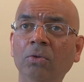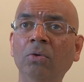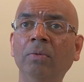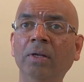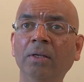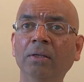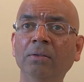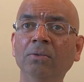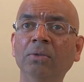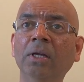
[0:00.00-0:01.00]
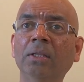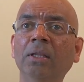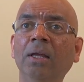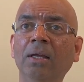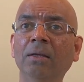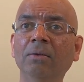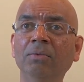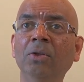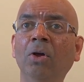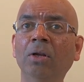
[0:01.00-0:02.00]
Don't worry. You get there,
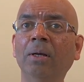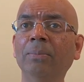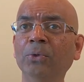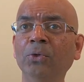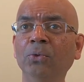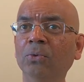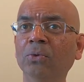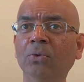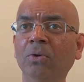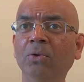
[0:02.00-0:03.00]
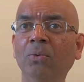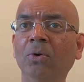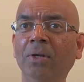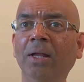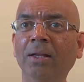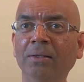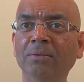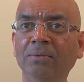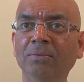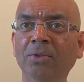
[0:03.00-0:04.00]
we'll all come to you. You won't die.
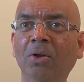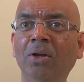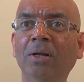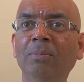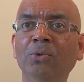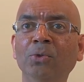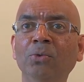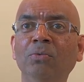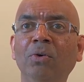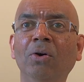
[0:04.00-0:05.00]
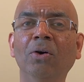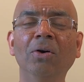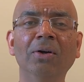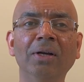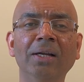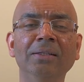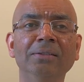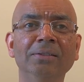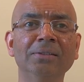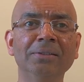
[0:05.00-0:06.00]
We'll all come to you for
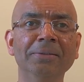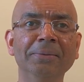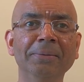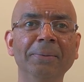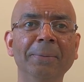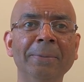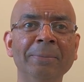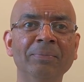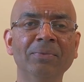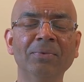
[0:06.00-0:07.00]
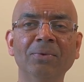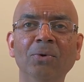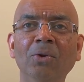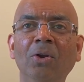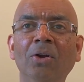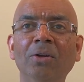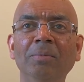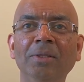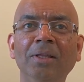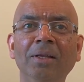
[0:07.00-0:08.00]
guidance. Whole lot will
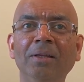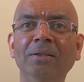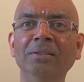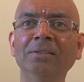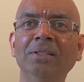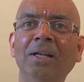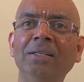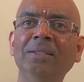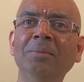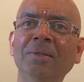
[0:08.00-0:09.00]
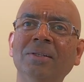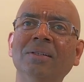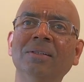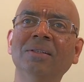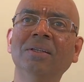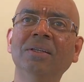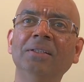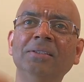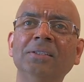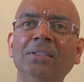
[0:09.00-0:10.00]
be there. This is the ultimate.
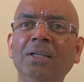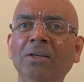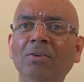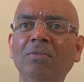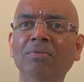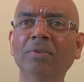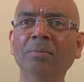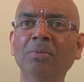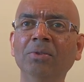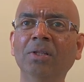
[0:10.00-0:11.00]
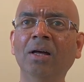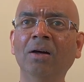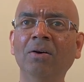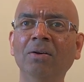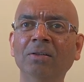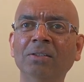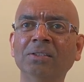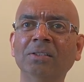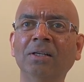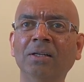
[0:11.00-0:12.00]
The state of Buddha or
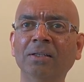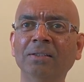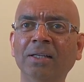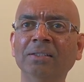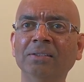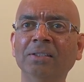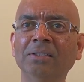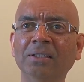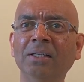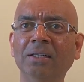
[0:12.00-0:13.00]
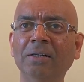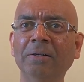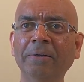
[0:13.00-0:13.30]
Krishna, that is their state.